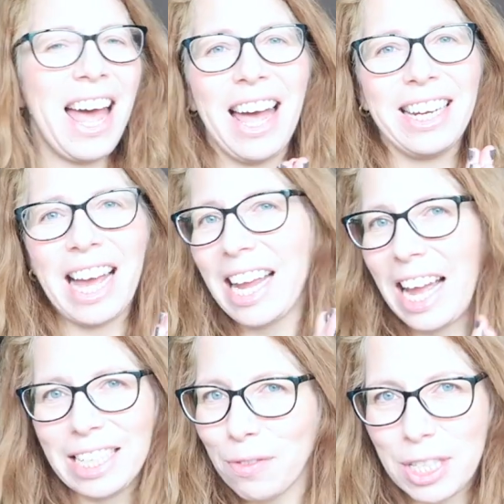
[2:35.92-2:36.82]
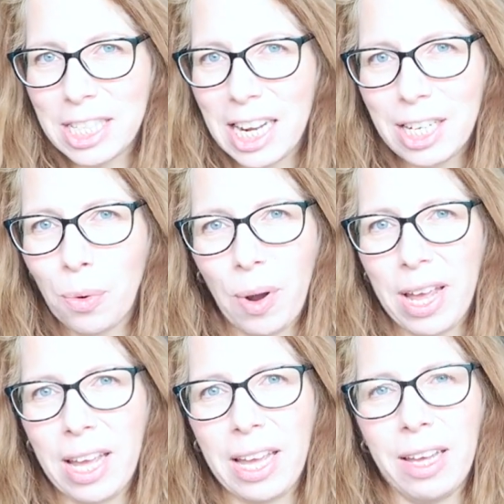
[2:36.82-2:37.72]
and I kind of stayed
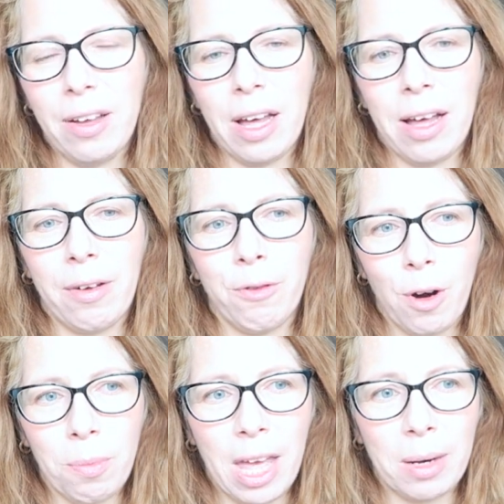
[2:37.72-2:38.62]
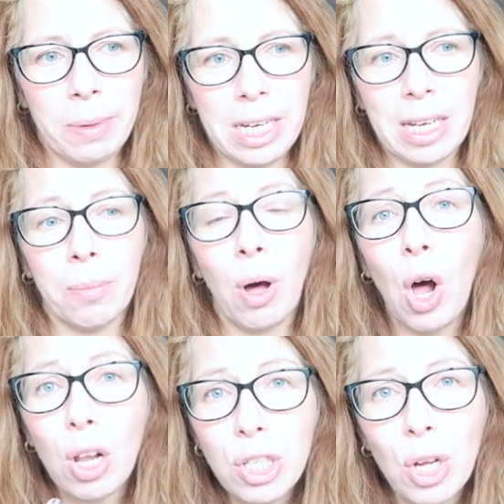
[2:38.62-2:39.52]
away uh, from that medium.
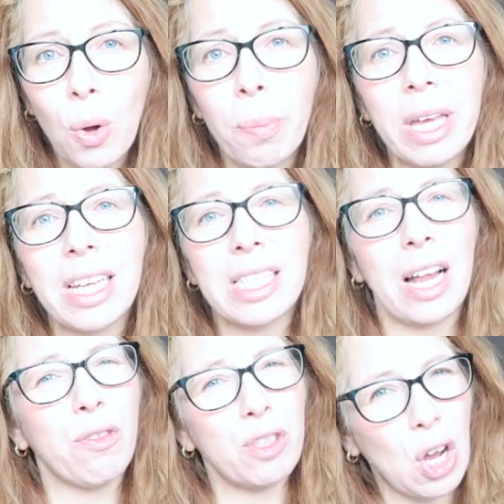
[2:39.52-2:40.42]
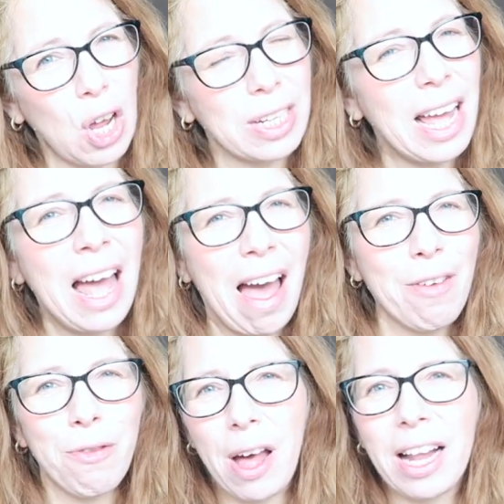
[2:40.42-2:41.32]
Also, being self-taught,
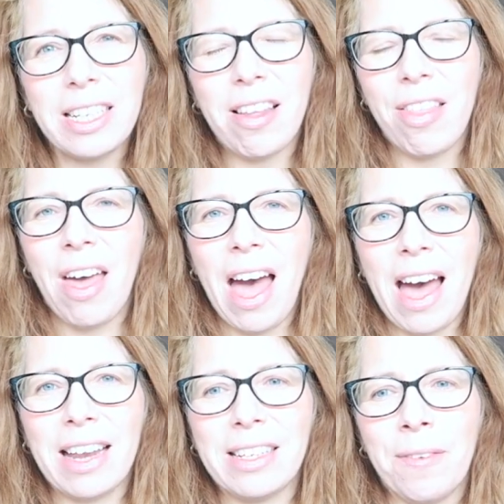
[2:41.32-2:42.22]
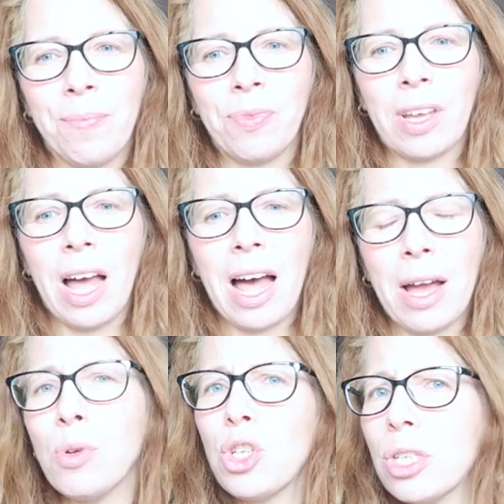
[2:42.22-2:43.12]
I felt that uh,
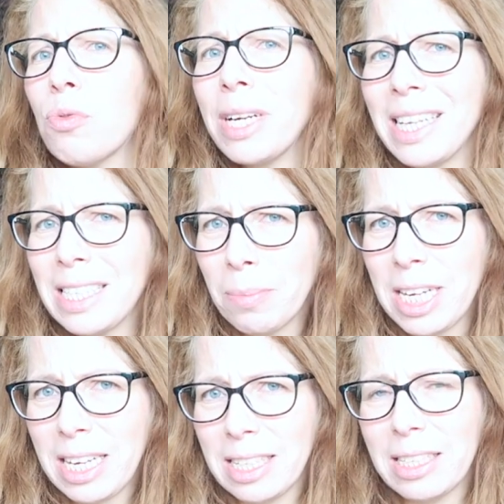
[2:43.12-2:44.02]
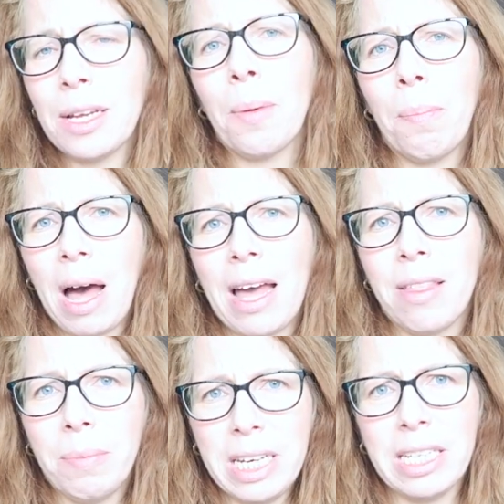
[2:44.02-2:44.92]
I was just really intimidated
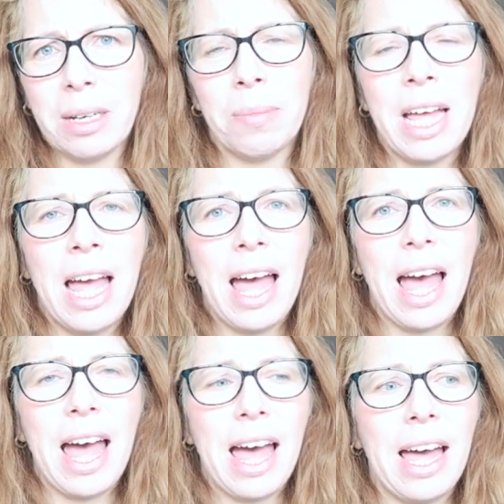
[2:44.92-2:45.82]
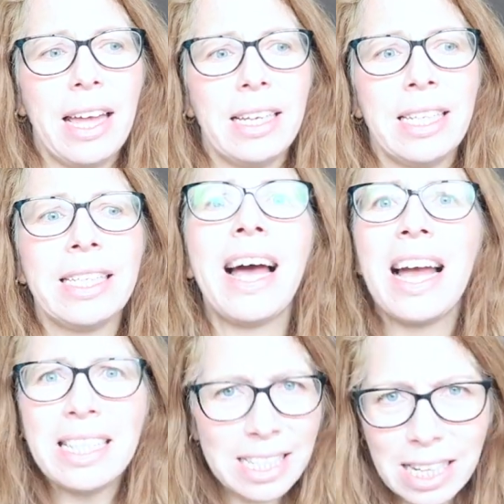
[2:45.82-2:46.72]
by the medium, and
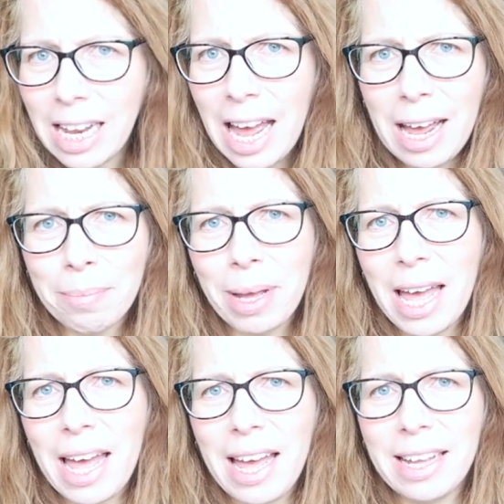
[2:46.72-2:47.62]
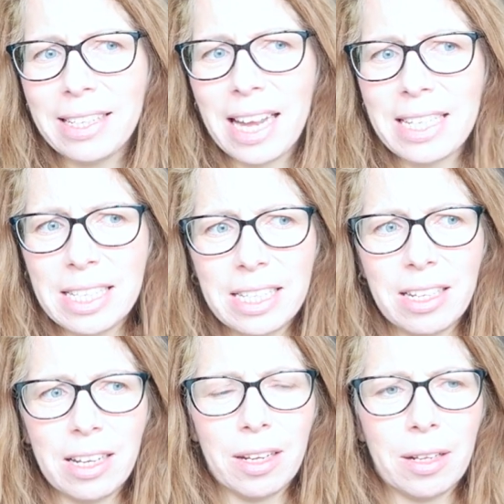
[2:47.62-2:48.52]
I still am, and I
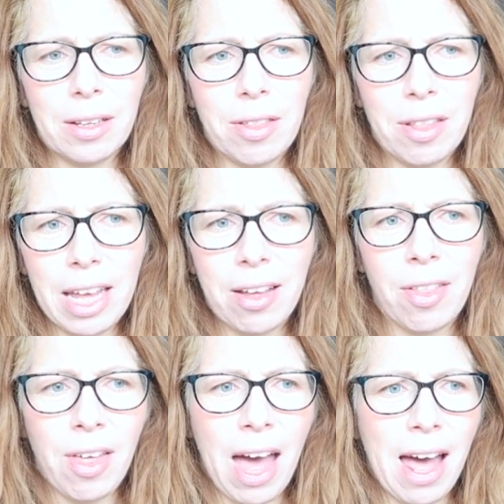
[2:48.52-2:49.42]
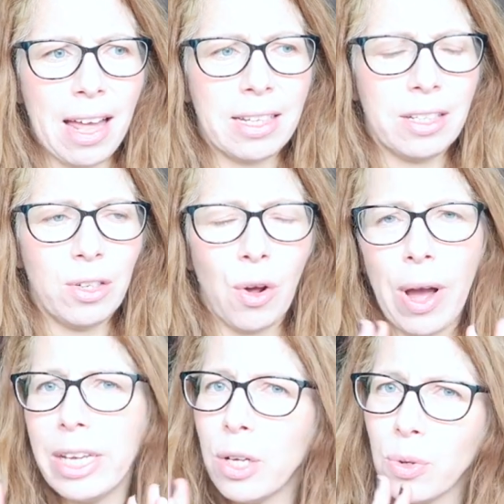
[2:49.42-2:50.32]
still think that, you
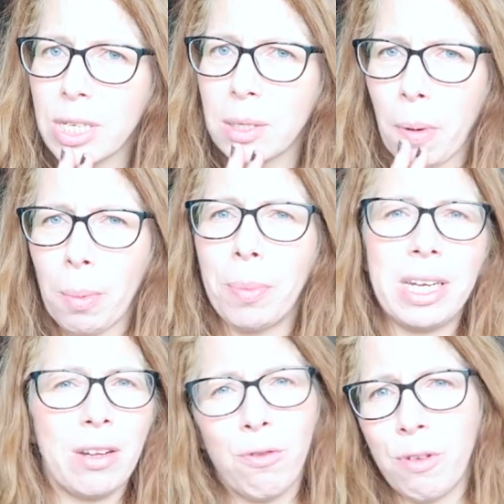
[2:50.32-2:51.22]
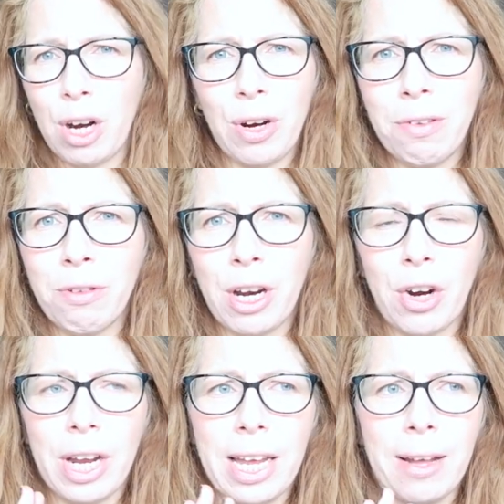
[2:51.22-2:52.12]
know, I use it probably in a very,
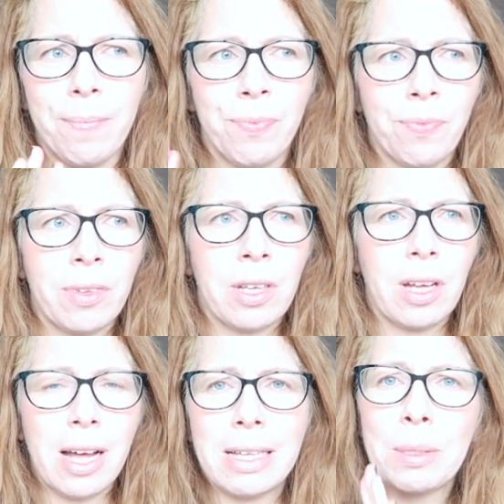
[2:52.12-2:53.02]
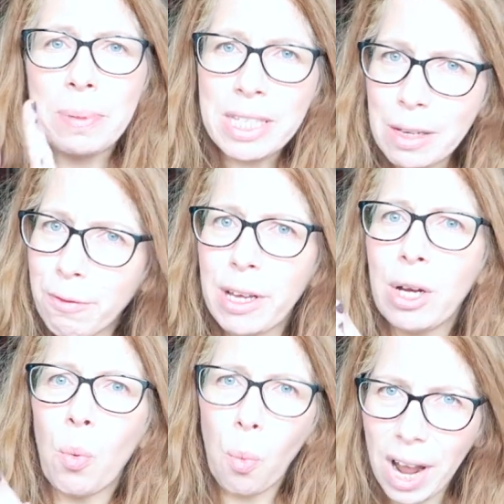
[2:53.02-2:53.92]
very uh,
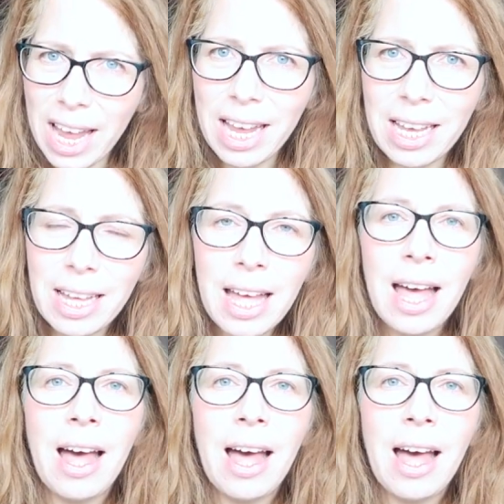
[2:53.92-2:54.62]
specific way.